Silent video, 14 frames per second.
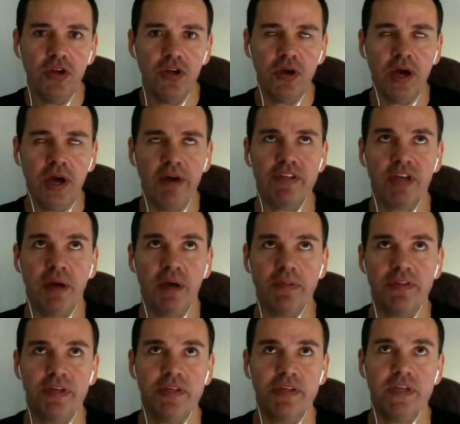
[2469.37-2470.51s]
you have there's a couple
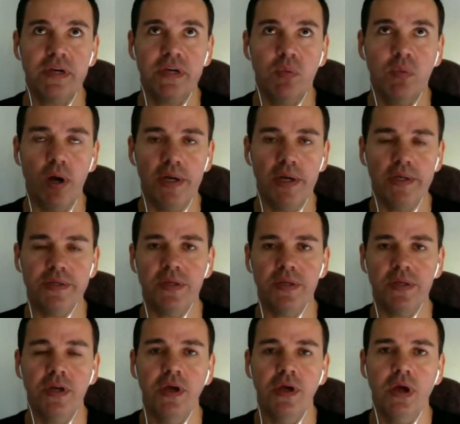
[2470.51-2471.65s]
of things there. One is that
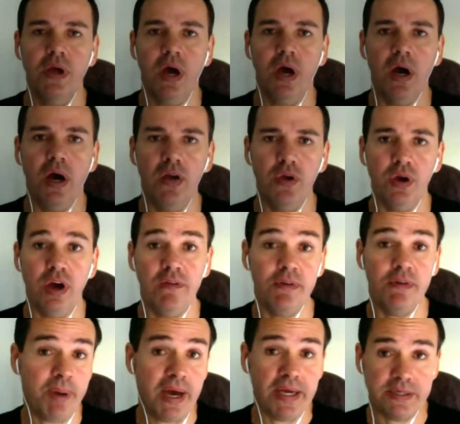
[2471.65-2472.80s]
you have a
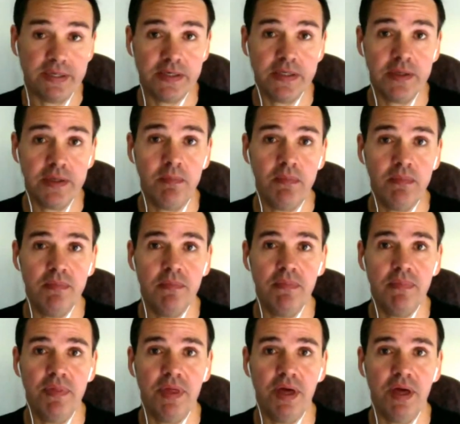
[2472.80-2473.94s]
pay system
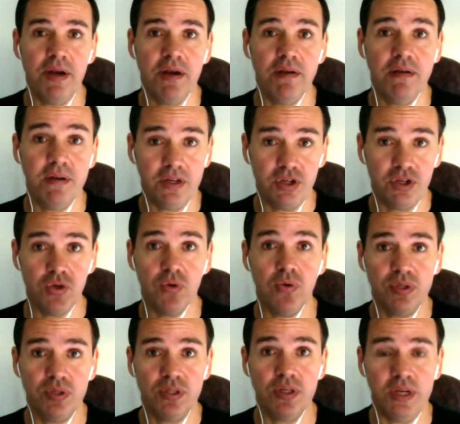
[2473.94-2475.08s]
that
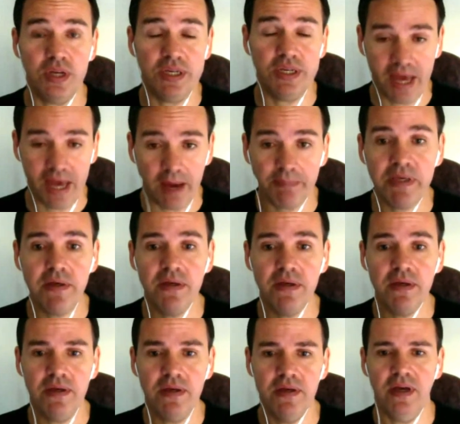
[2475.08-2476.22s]
ensures that he's happy,
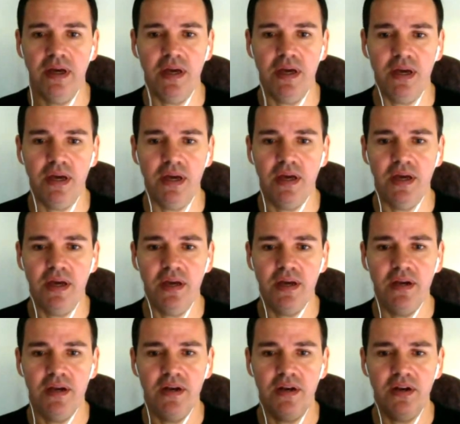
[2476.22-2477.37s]

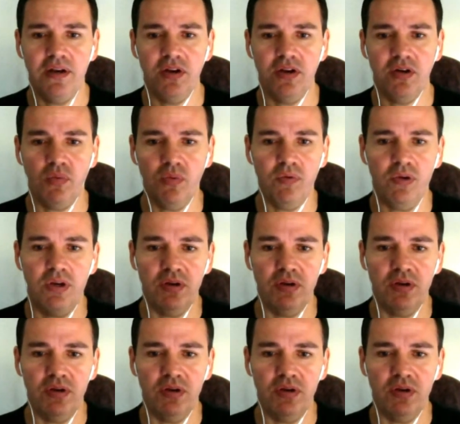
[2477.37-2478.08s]
and you're not